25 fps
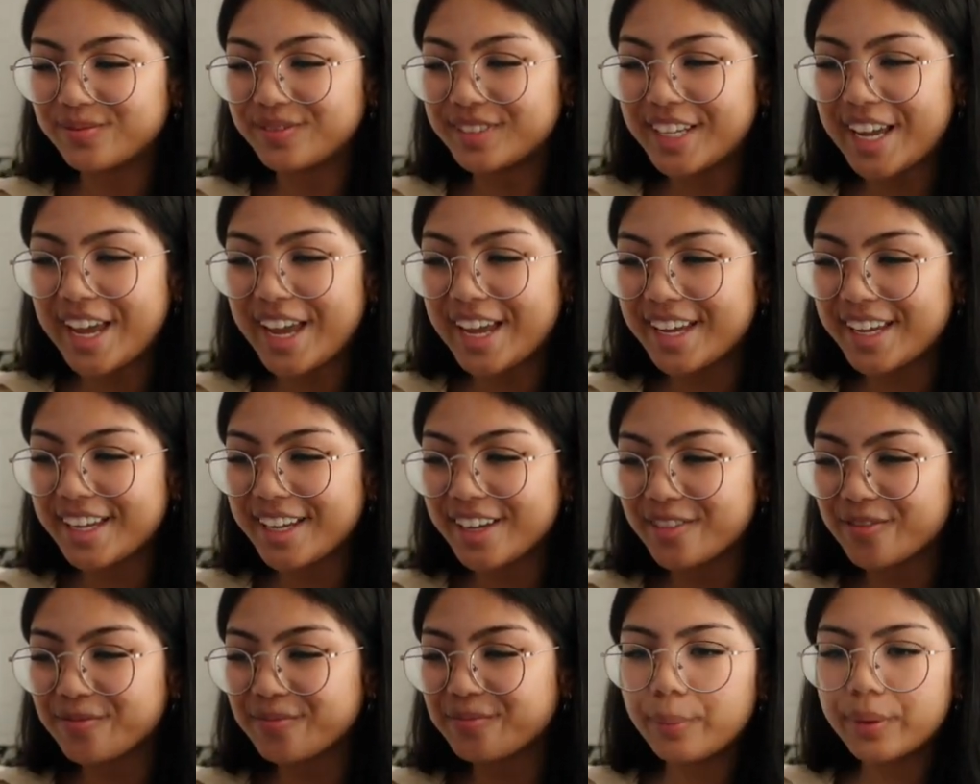
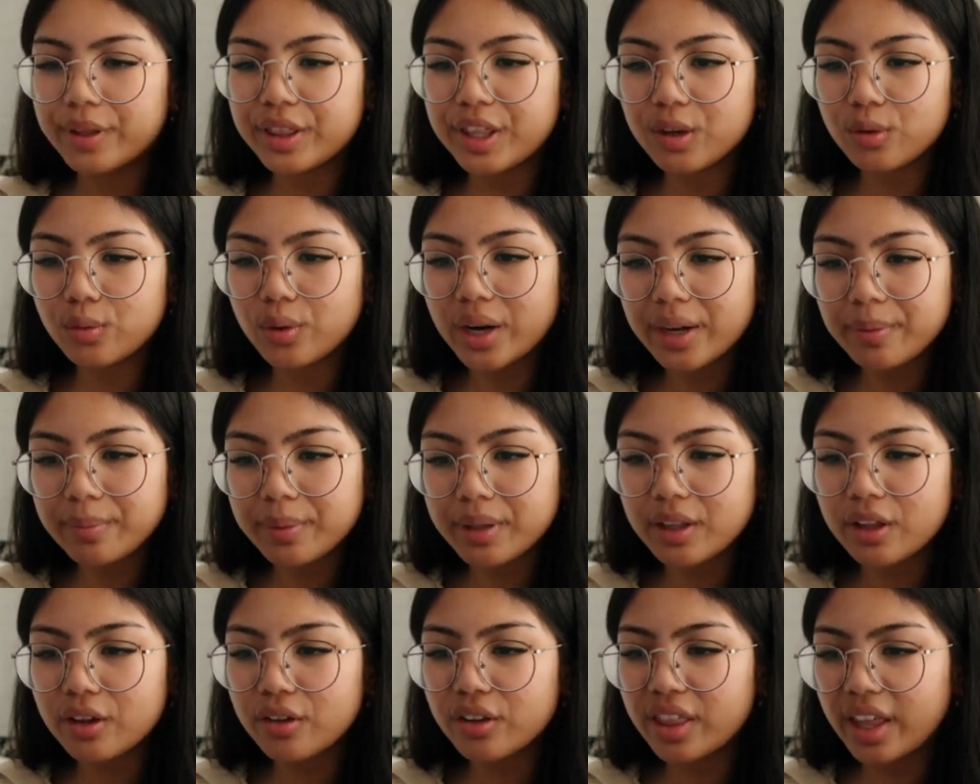Yay. But then right
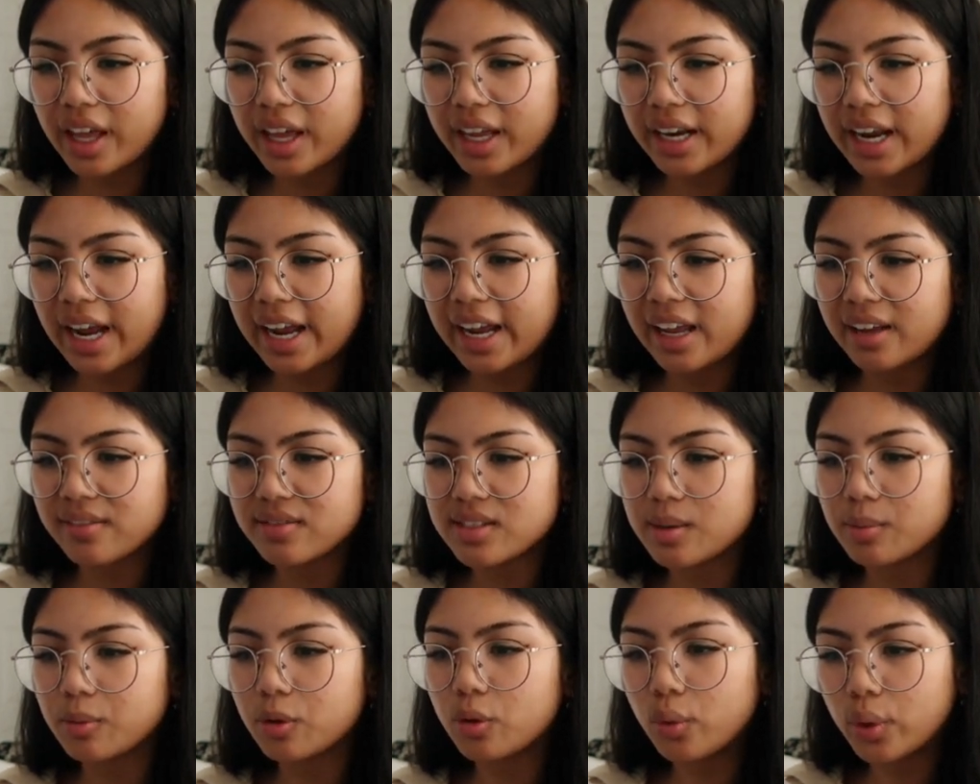below that, I have
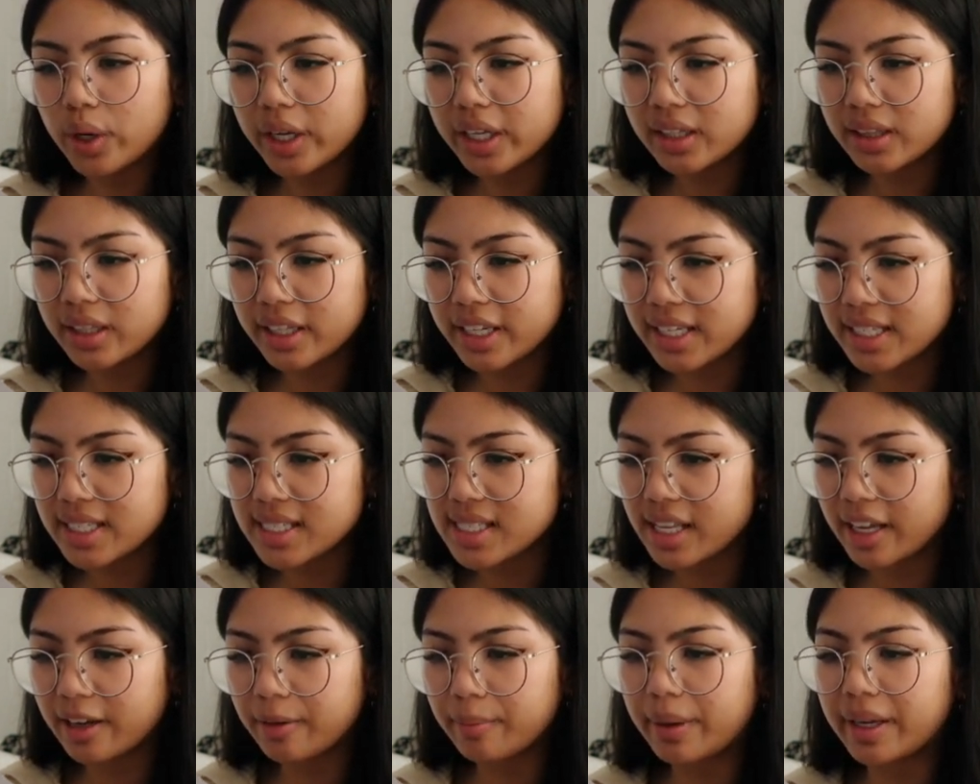some quick
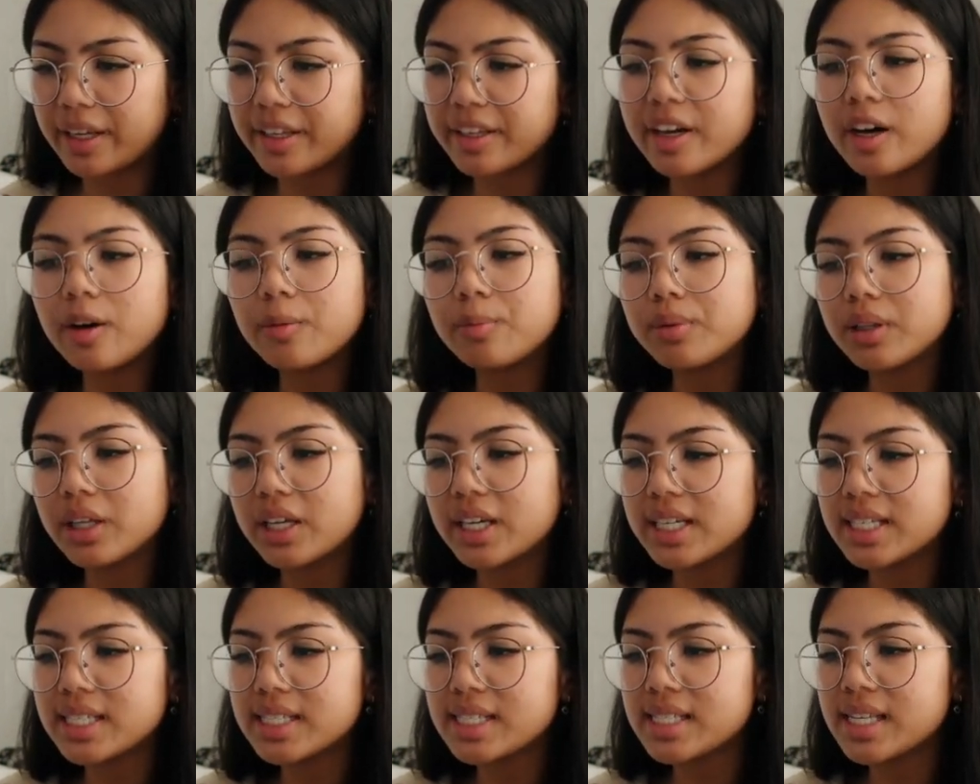links like my Yelp
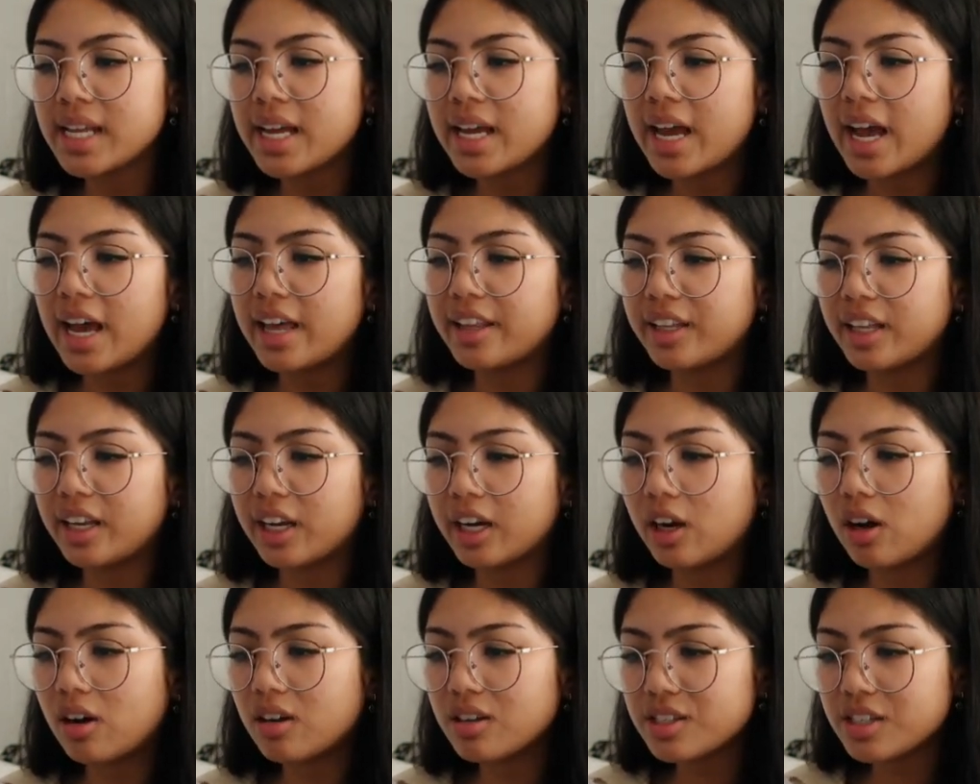list, and then
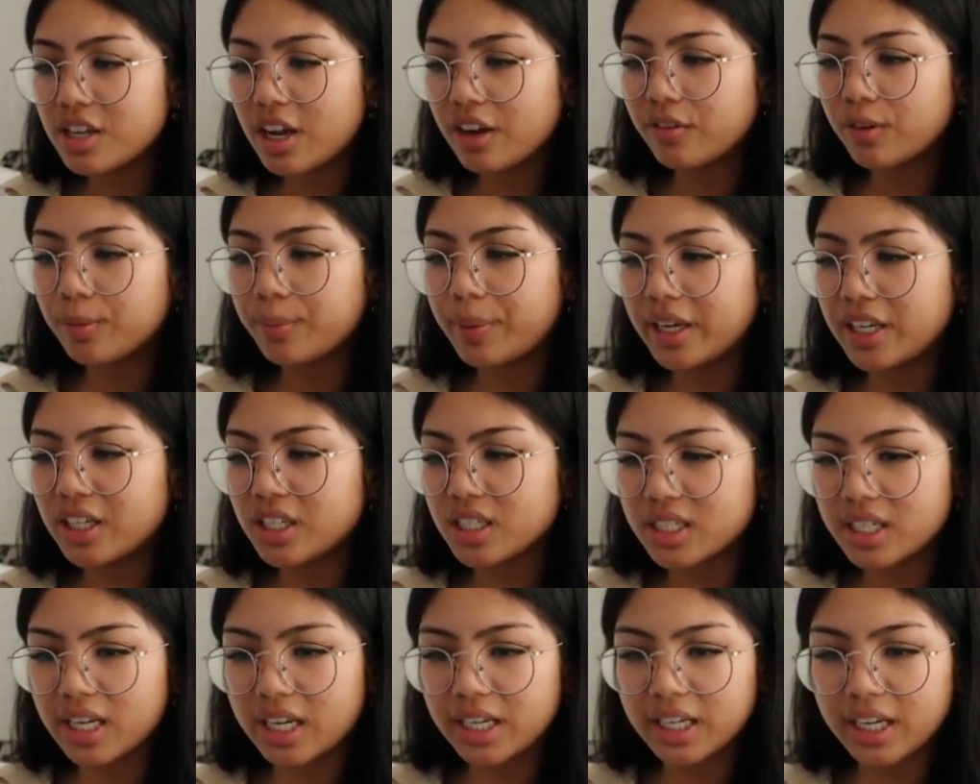I also have a
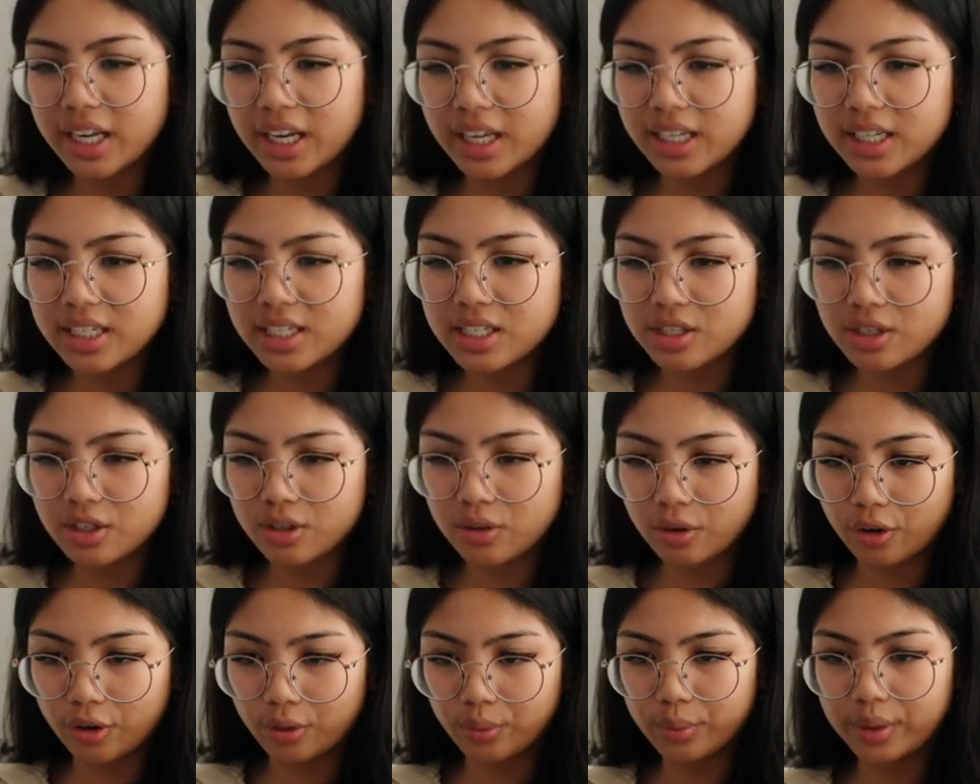page dedicated to
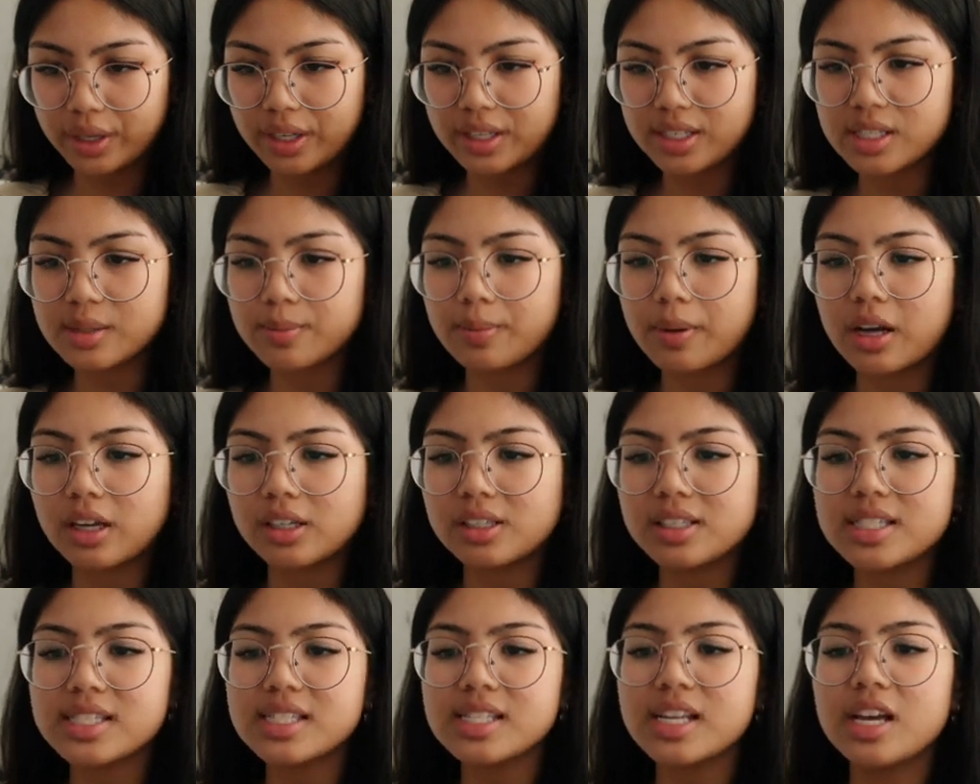Korea
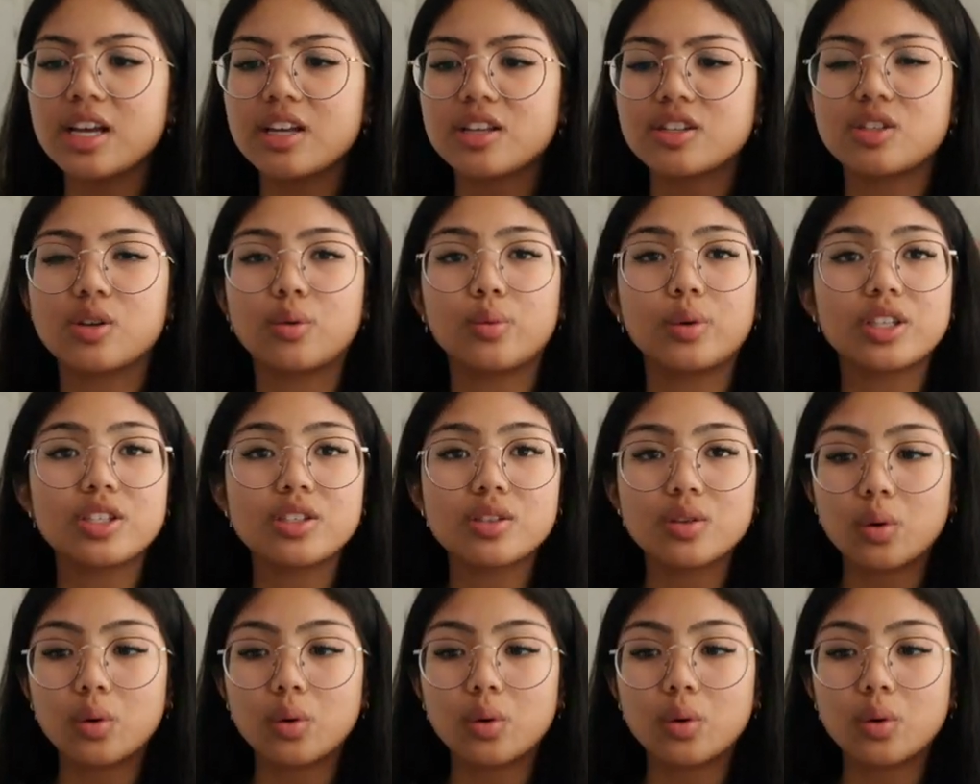spots. So what's